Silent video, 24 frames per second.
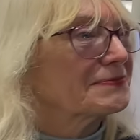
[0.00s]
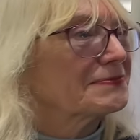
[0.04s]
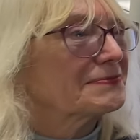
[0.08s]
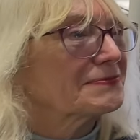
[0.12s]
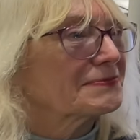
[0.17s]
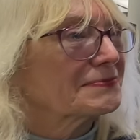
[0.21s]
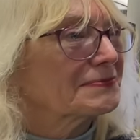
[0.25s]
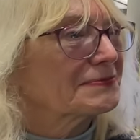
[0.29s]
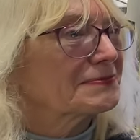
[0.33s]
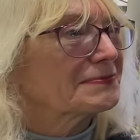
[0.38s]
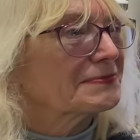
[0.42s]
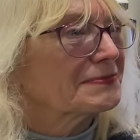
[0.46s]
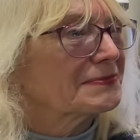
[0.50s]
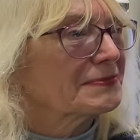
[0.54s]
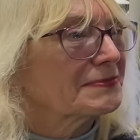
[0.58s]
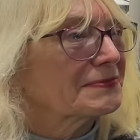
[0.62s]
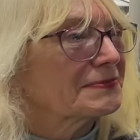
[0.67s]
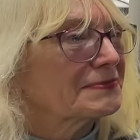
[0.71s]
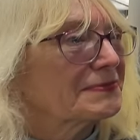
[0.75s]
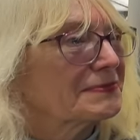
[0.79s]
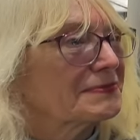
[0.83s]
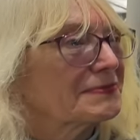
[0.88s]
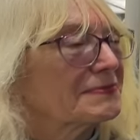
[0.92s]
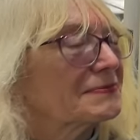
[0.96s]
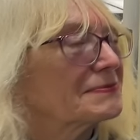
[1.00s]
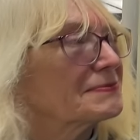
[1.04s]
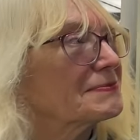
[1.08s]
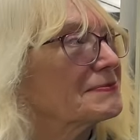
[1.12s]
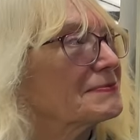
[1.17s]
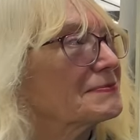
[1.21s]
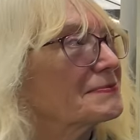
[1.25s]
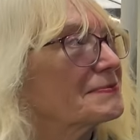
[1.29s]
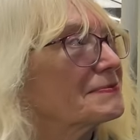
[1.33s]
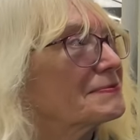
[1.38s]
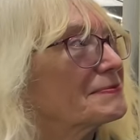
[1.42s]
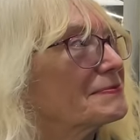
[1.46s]

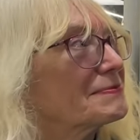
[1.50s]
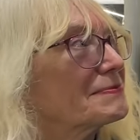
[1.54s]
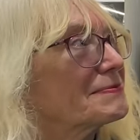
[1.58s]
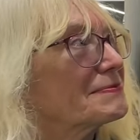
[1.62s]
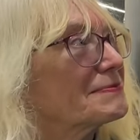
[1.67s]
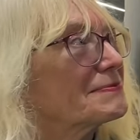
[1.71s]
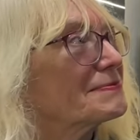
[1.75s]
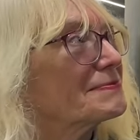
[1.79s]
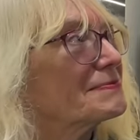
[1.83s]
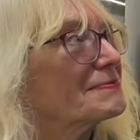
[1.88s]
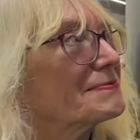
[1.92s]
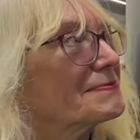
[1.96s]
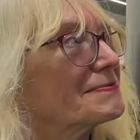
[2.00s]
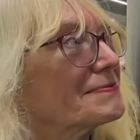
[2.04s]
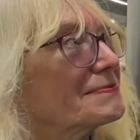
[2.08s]
[no speech]